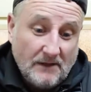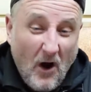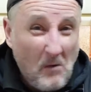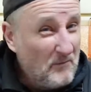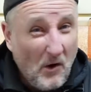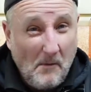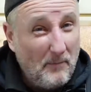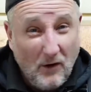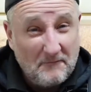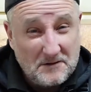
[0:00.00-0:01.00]
I'm not
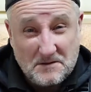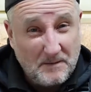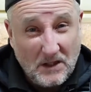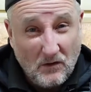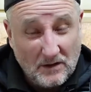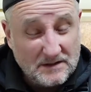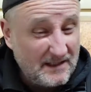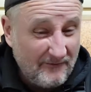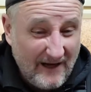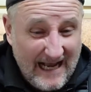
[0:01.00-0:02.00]
bothered, to be honest,
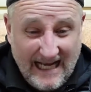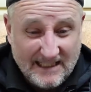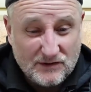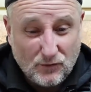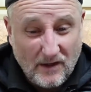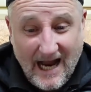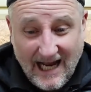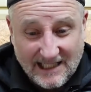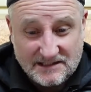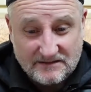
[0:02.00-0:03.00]
if it has or it
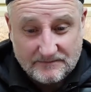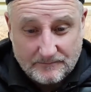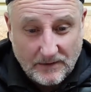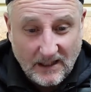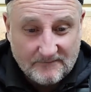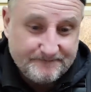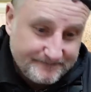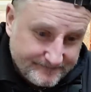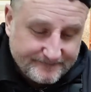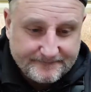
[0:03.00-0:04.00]
hasn't, but
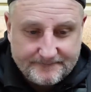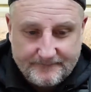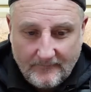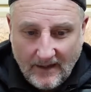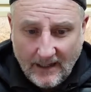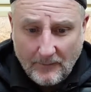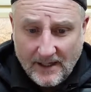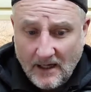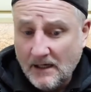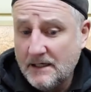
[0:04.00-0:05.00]
here we
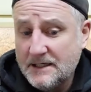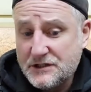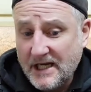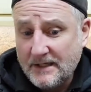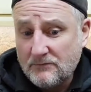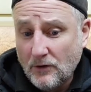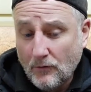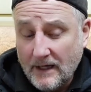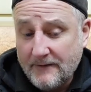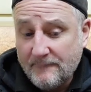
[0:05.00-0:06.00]
are.
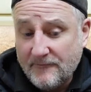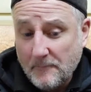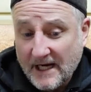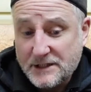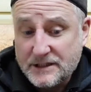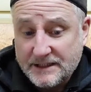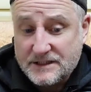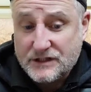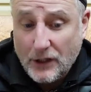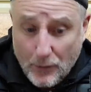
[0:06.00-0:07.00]
General information is
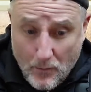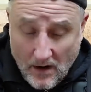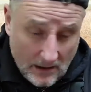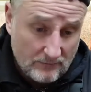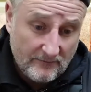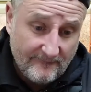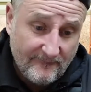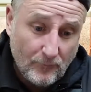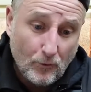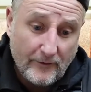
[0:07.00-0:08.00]

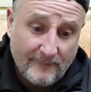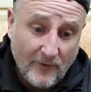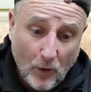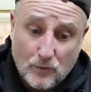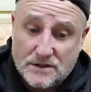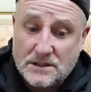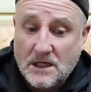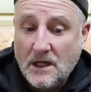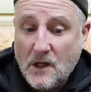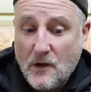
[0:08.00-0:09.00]
240 volts.
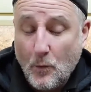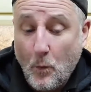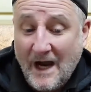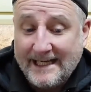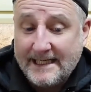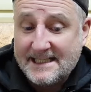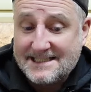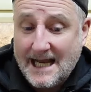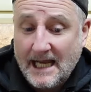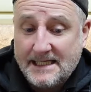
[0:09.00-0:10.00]
The weight
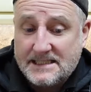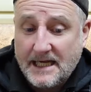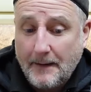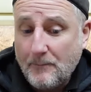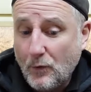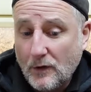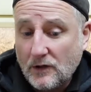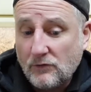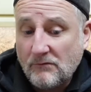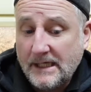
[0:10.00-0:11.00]
is
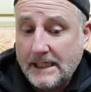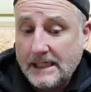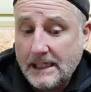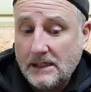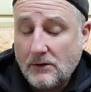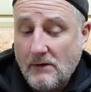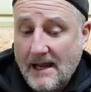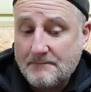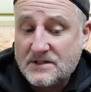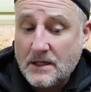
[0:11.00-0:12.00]
18.3
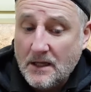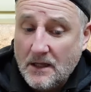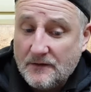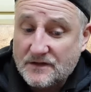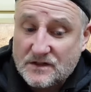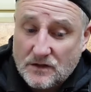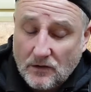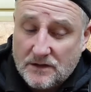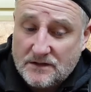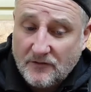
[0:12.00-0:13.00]
kilograms. The
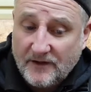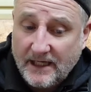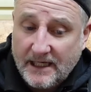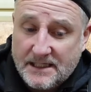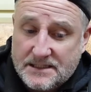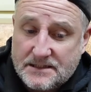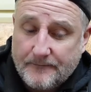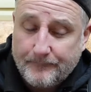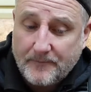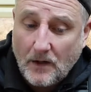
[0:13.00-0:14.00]
size of it is
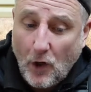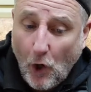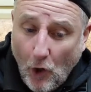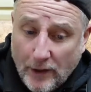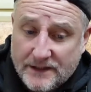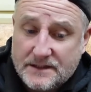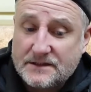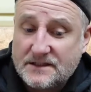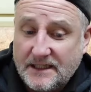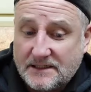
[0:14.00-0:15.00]
height
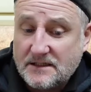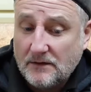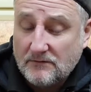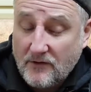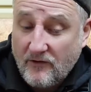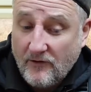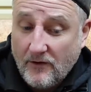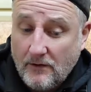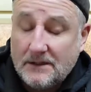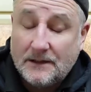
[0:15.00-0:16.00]

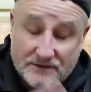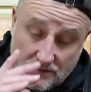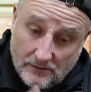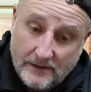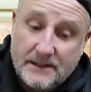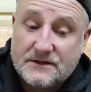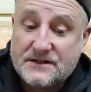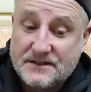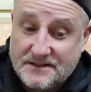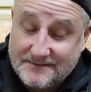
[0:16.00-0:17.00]

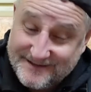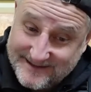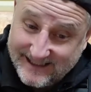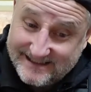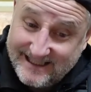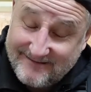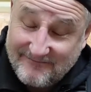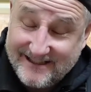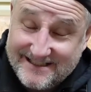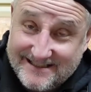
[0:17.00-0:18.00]

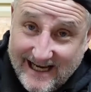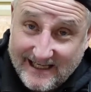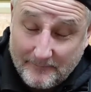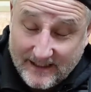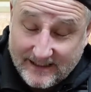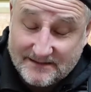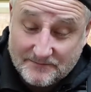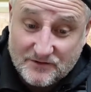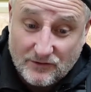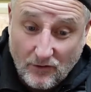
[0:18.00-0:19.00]
63 centimeters. I'm
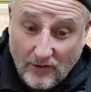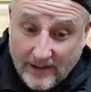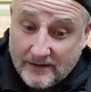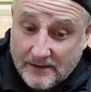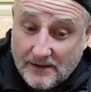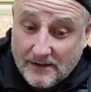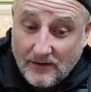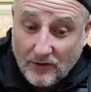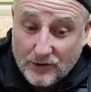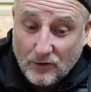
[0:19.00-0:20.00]
sorry,
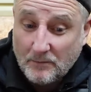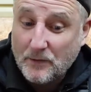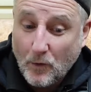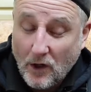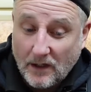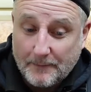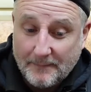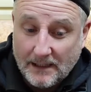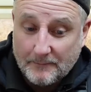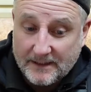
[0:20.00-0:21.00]
I normally work in
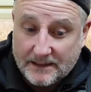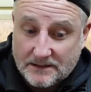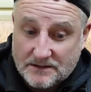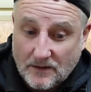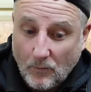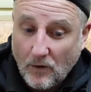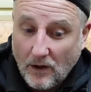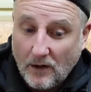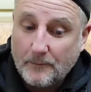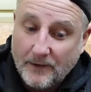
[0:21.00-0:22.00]
millimeters at
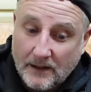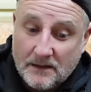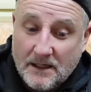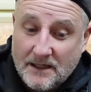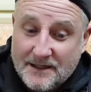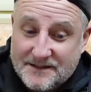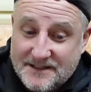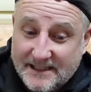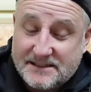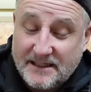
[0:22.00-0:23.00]
work, but
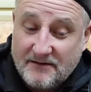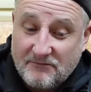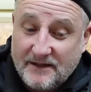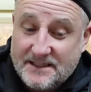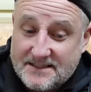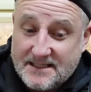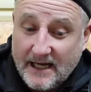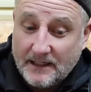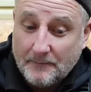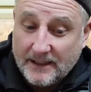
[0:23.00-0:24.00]
63
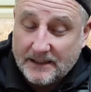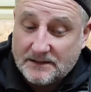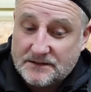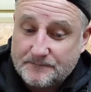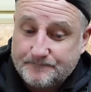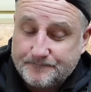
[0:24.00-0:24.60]
centimeters.